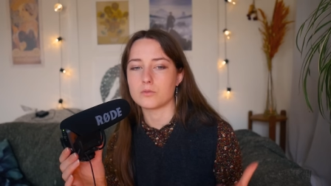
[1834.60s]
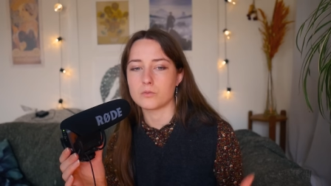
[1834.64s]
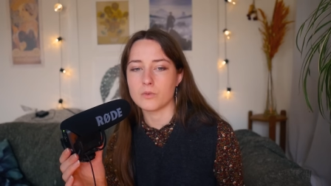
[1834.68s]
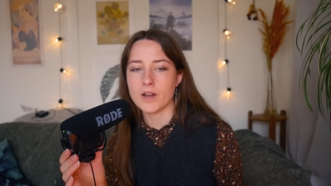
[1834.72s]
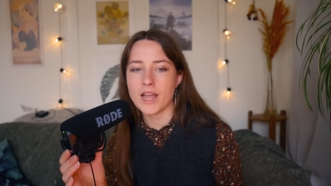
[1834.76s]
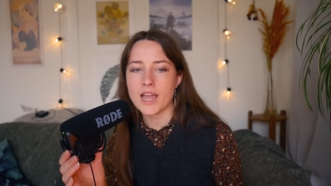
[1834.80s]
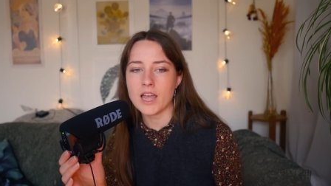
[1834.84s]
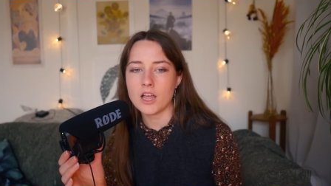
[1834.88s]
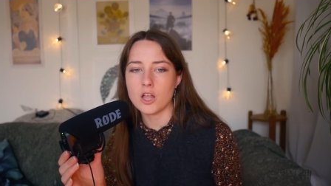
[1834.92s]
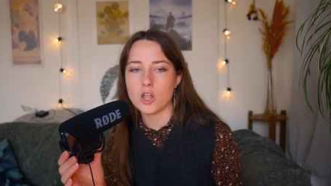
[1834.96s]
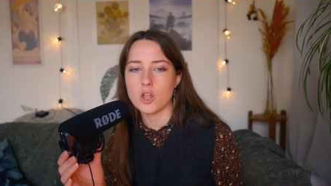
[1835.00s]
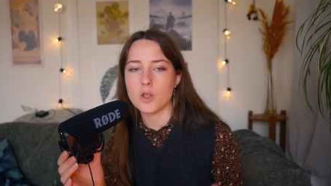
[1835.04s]

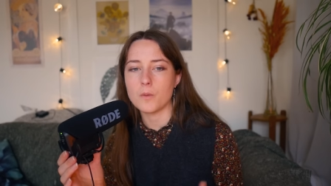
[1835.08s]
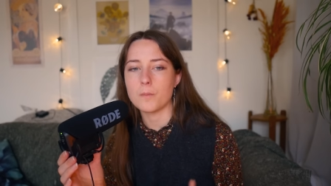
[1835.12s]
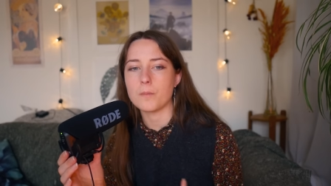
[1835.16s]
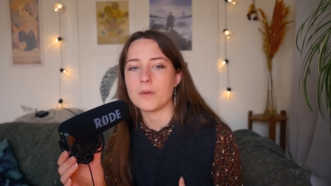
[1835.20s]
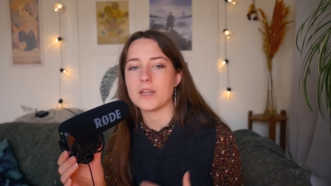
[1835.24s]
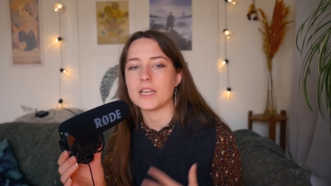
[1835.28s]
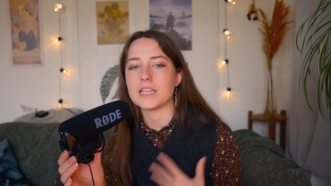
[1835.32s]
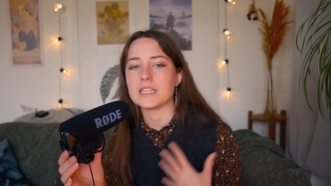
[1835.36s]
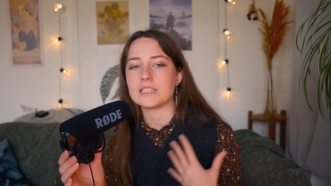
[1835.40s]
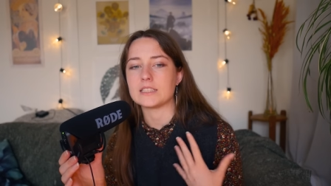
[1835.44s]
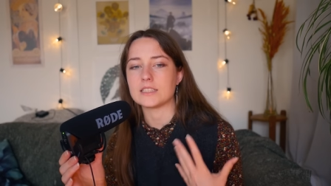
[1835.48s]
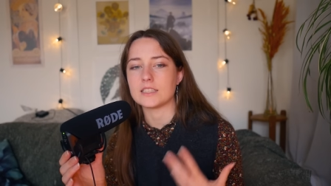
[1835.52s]
realm
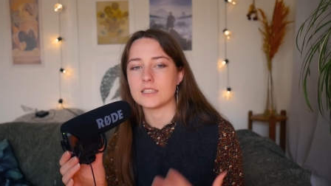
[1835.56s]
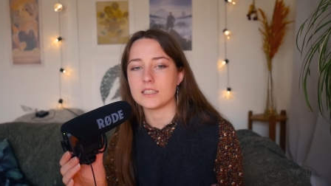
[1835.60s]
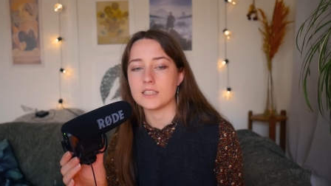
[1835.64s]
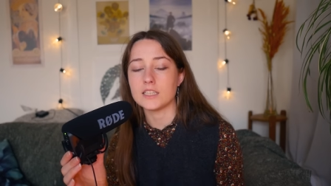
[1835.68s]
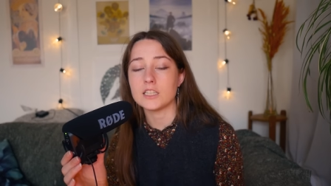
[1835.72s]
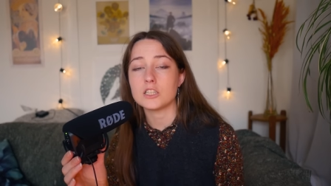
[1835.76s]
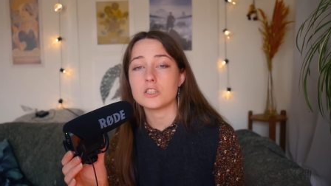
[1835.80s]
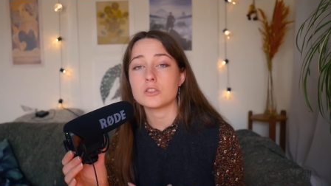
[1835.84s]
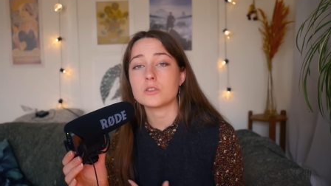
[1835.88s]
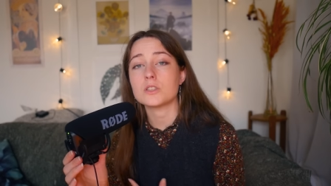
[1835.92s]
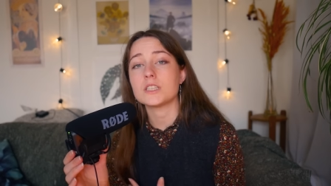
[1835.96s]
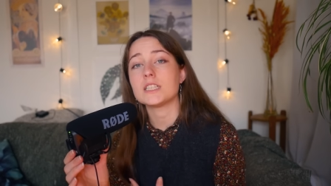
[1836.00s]
is
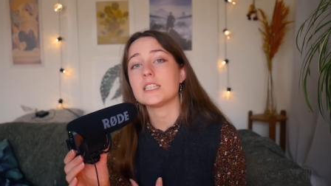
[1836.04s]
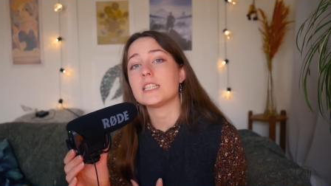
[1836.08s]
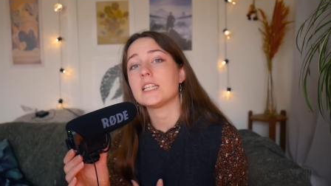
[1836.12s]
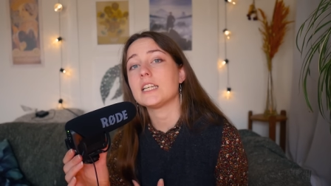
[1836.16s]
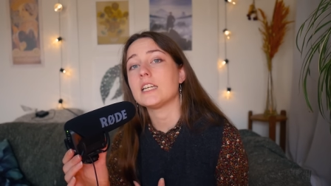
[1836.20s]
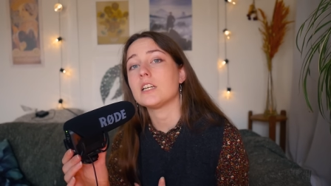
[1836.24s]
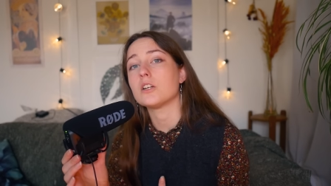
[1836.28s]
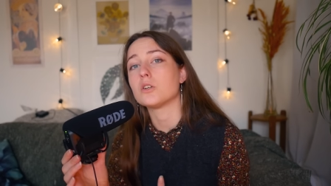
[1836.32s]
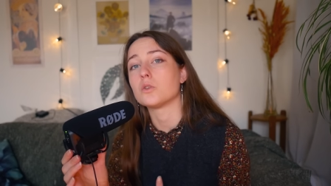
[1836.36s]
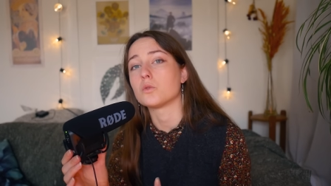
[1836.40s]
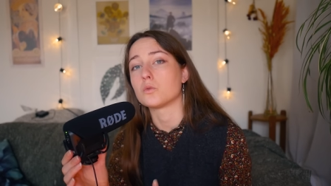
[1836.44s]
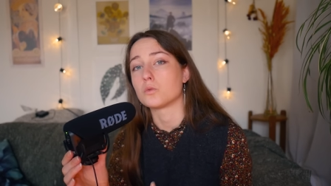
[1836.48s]

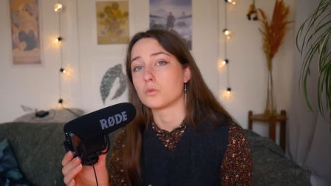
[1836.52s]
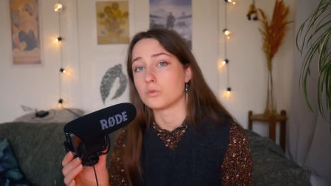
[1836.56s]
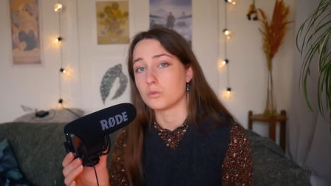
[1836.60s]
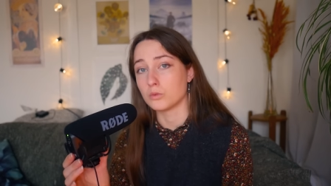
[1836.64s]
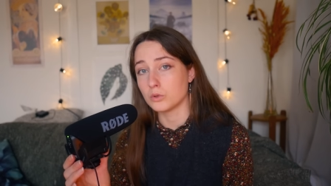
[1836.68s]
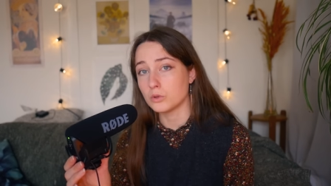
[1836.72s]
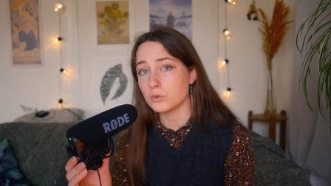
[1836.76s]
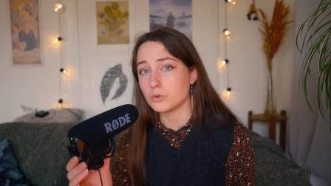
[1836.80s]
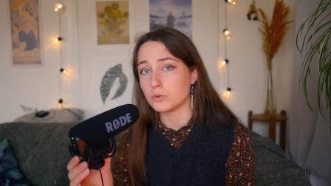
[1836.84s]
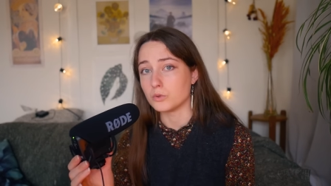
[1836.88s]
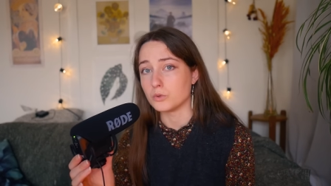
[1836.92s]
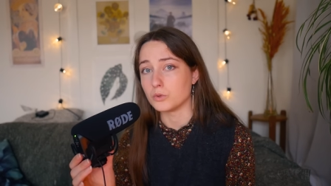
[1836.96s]
literally
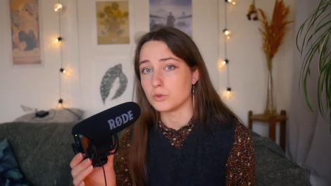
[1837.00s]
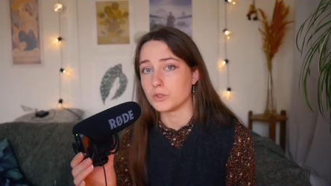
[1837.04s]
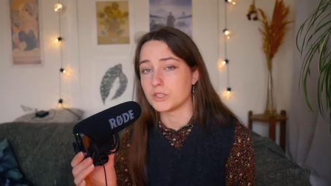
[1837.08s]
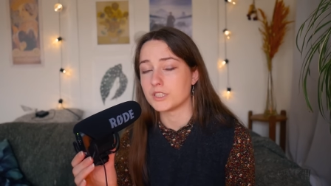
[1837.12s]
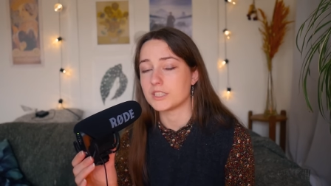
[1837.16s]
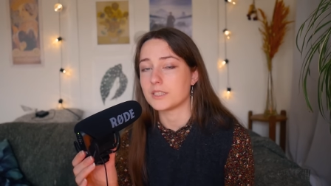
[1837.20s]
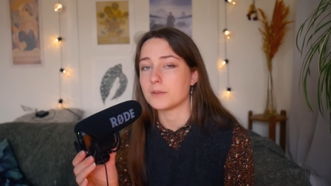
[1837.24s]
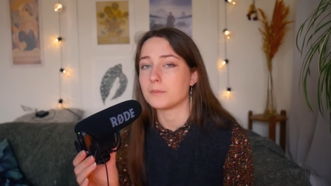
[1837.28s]
ruled